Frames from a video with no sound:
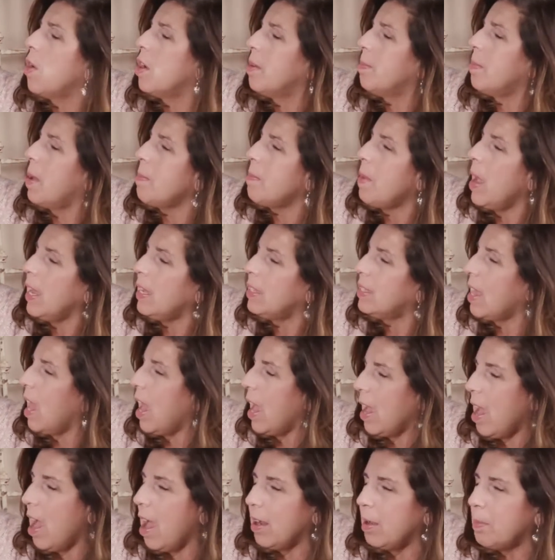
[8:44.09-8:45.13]
or in my mind's
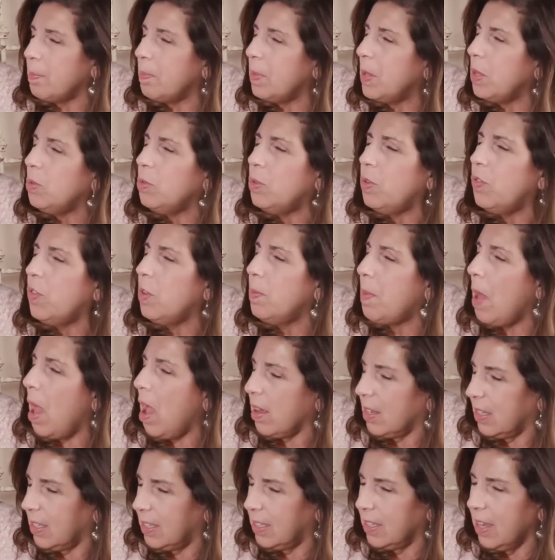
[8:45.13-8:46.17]
eye on a beautiful
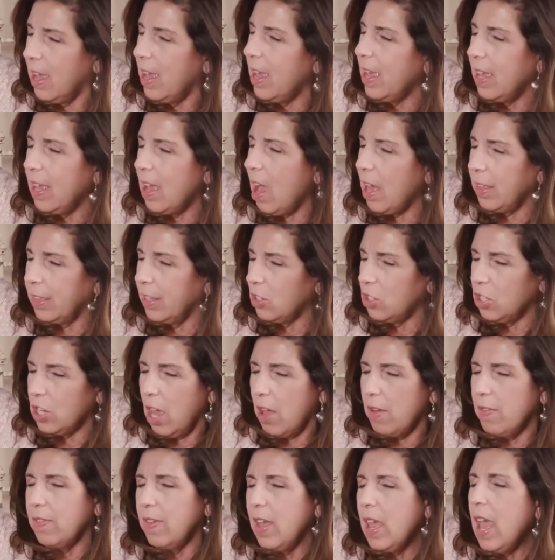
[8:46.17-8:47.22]
box on the
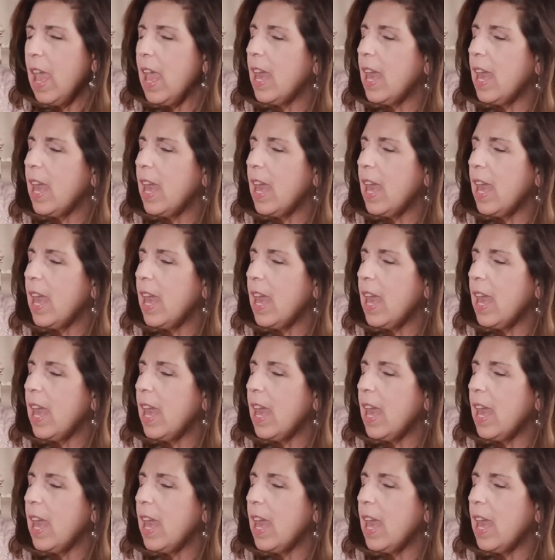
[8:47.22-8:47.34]
shelf.